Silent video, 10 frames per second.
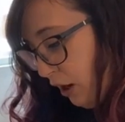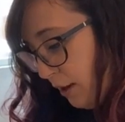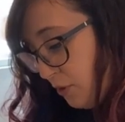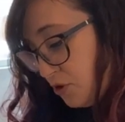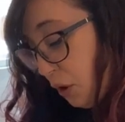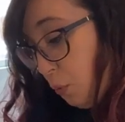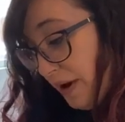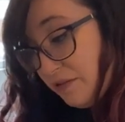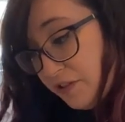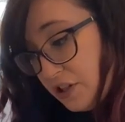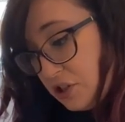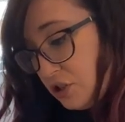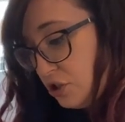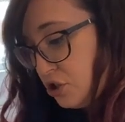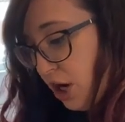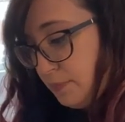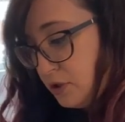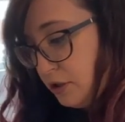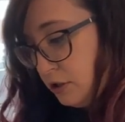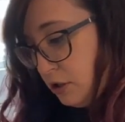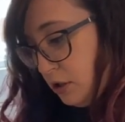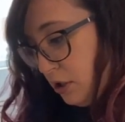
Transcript: Um, there's a whitefish chapter.